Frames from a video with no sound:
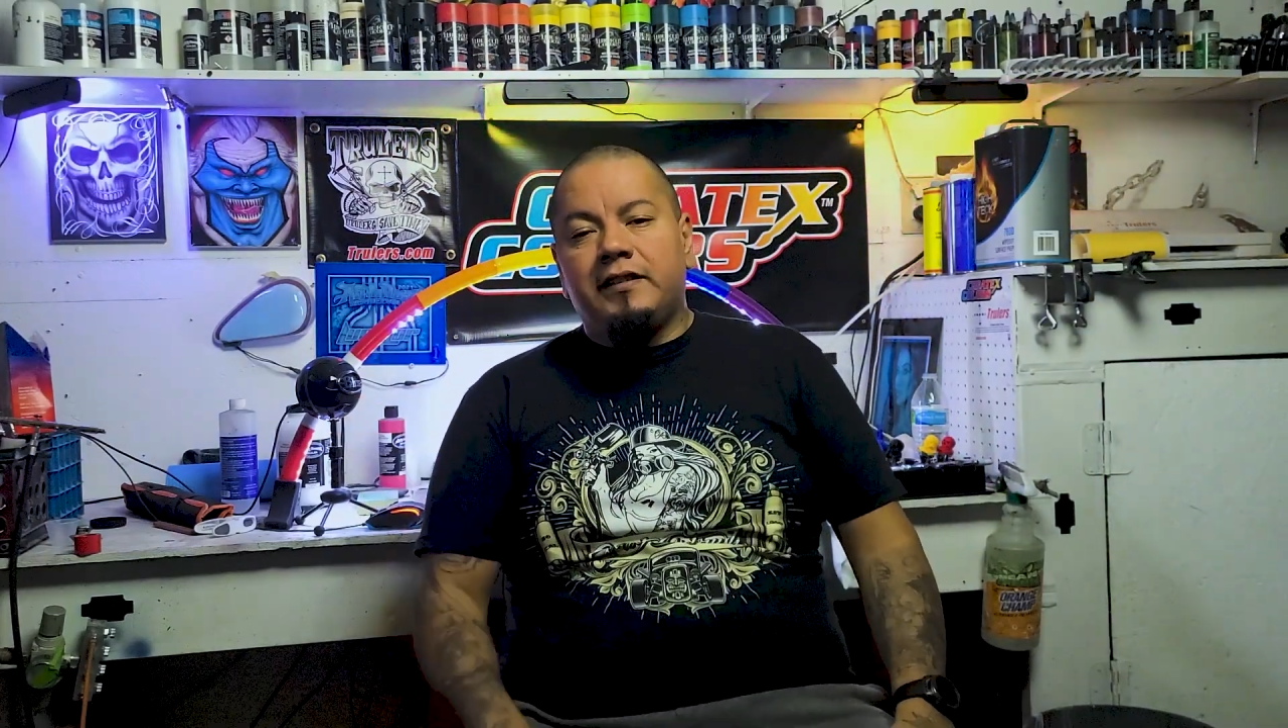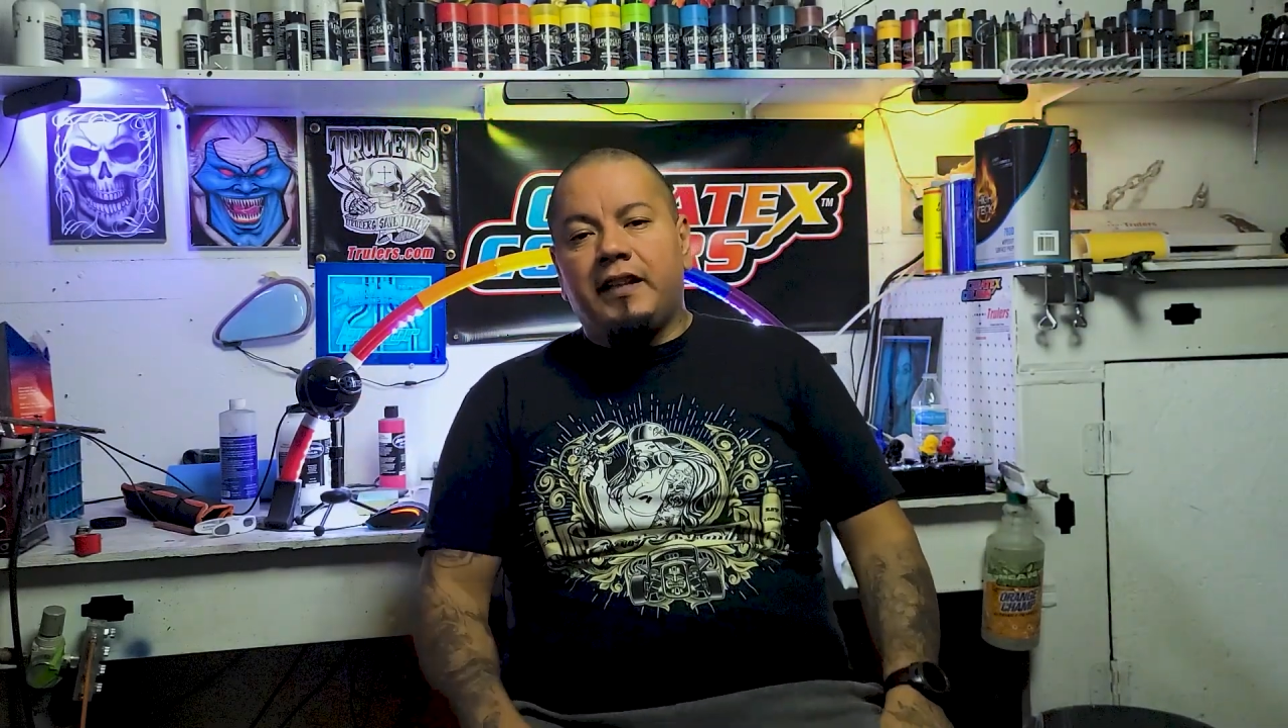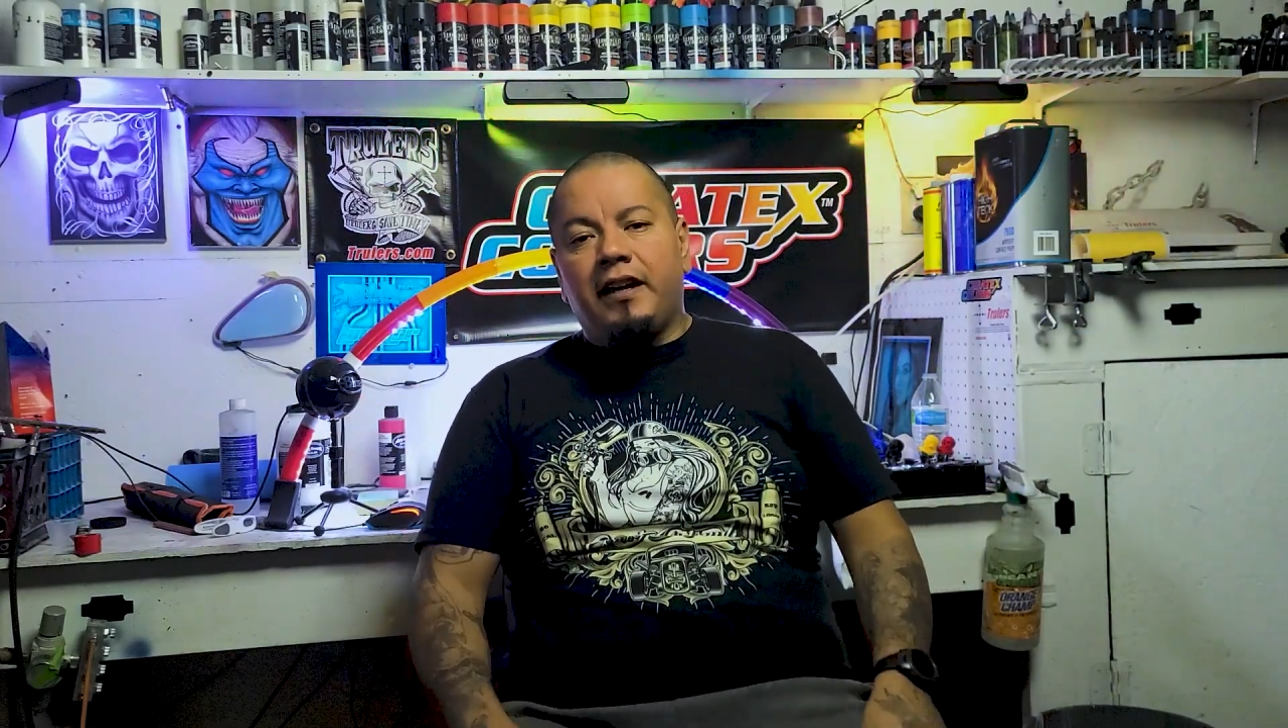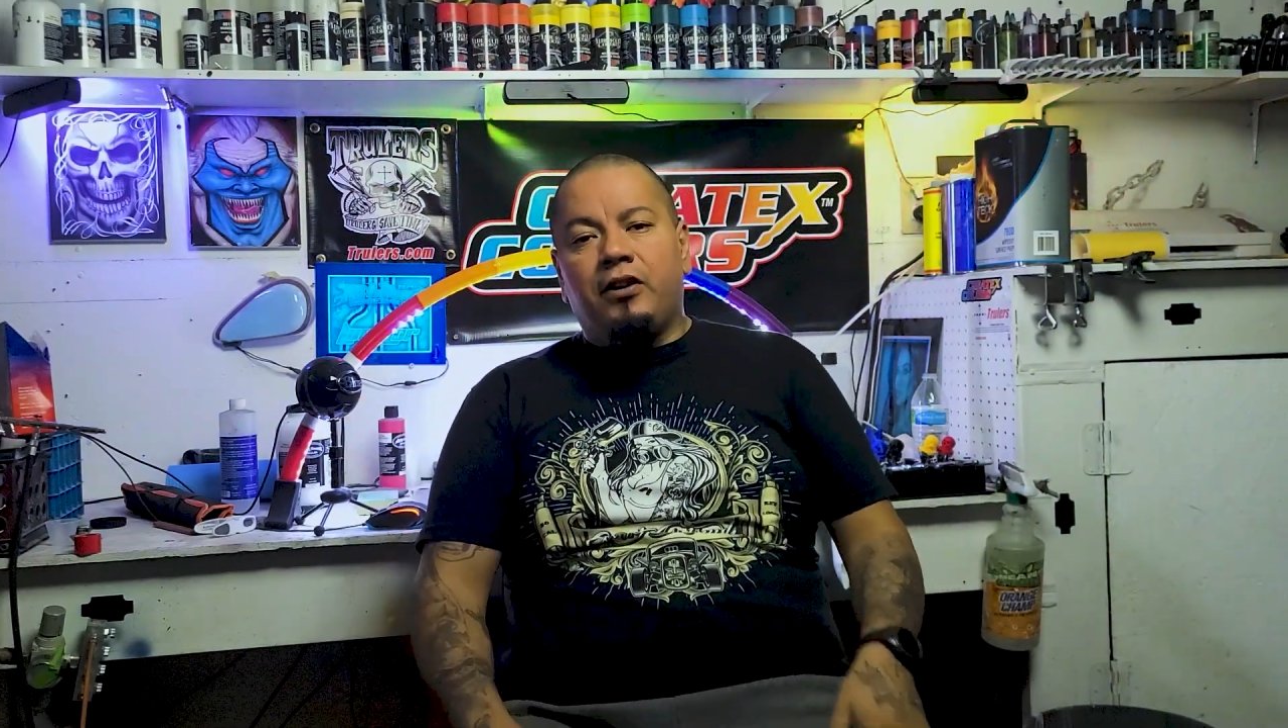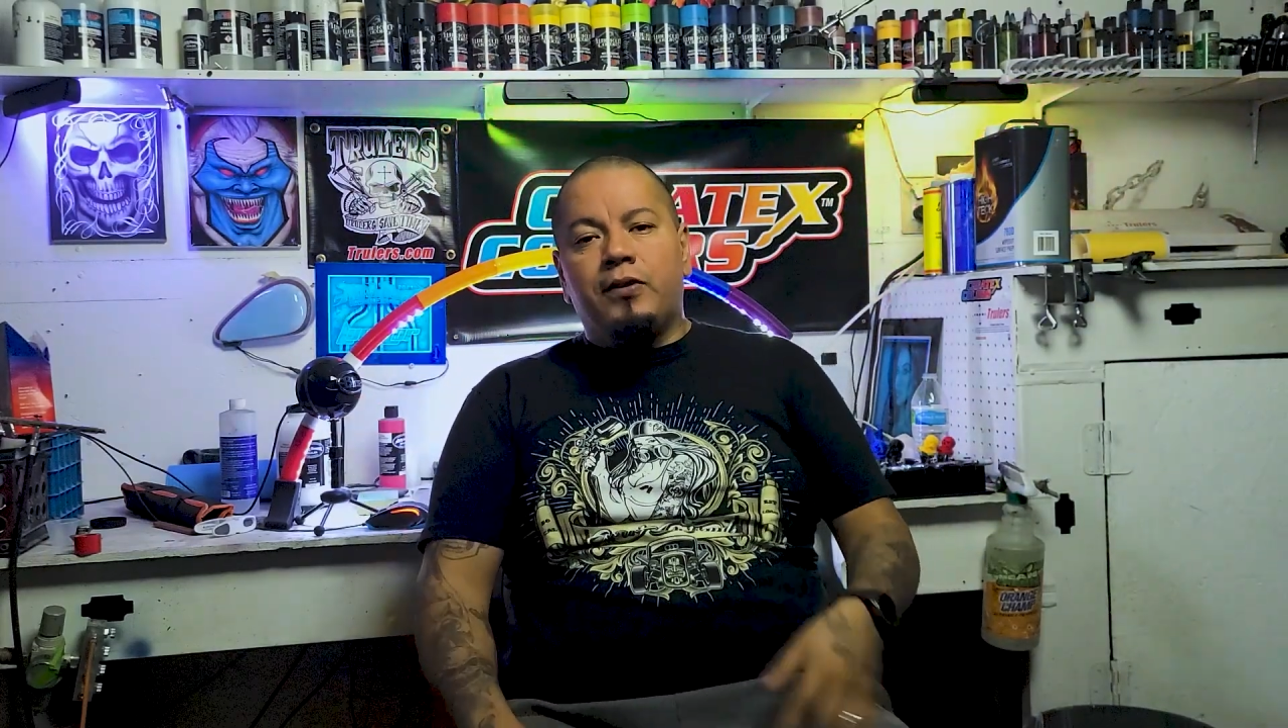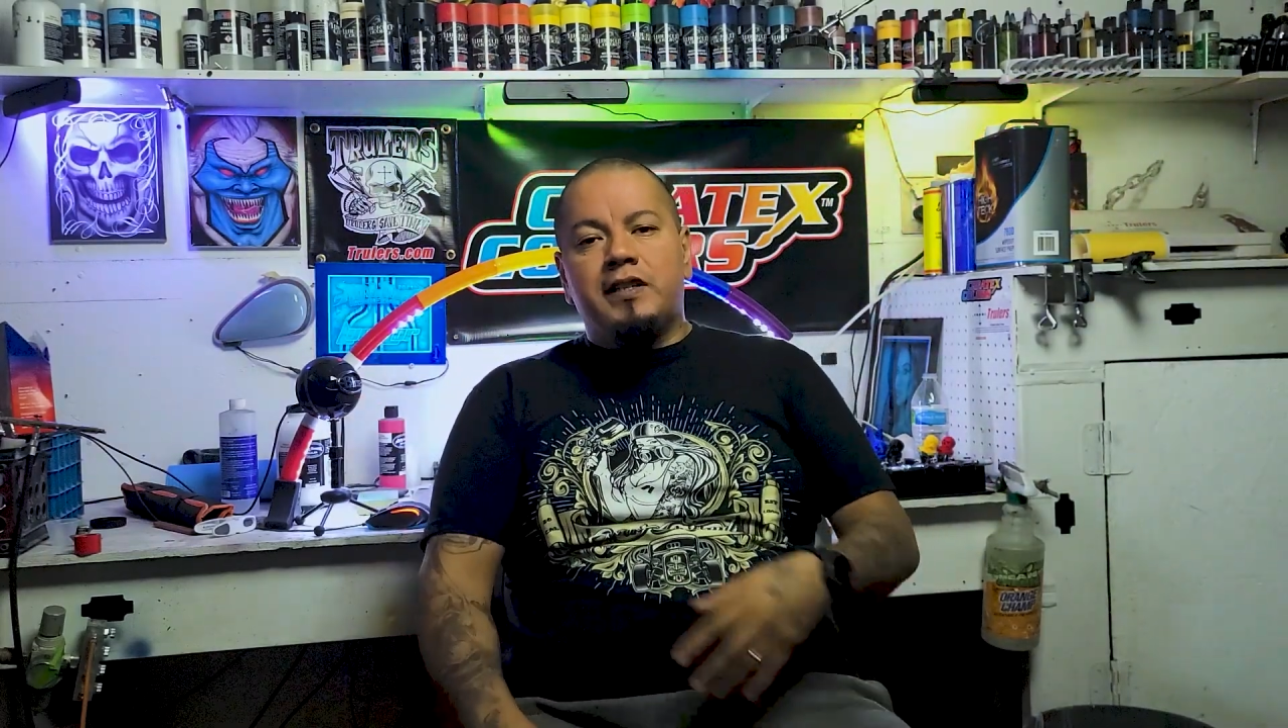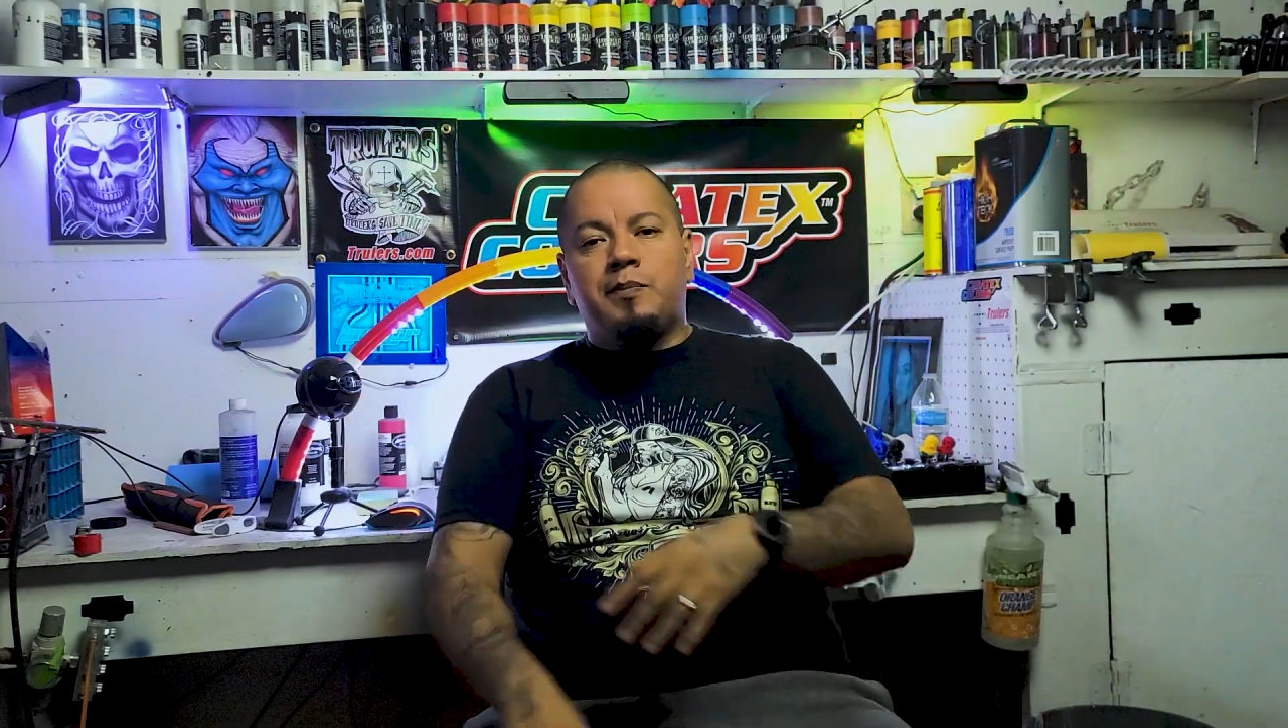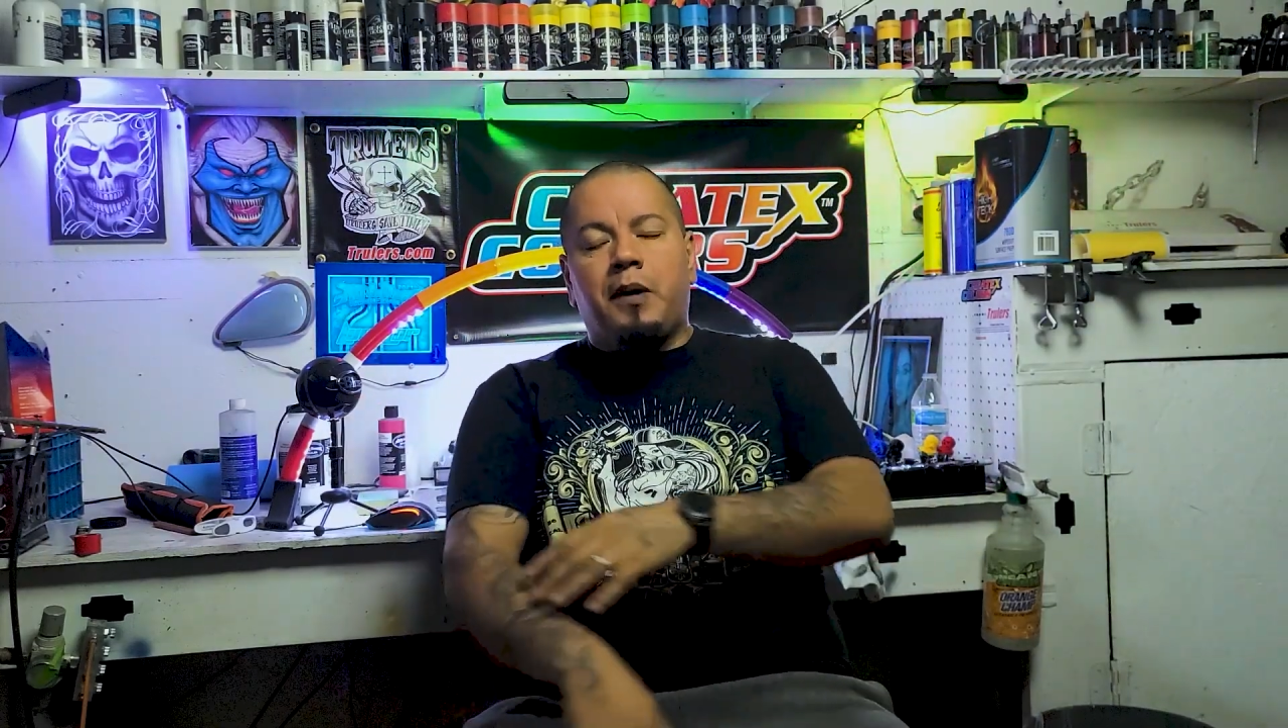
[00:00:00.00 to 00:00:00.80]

that always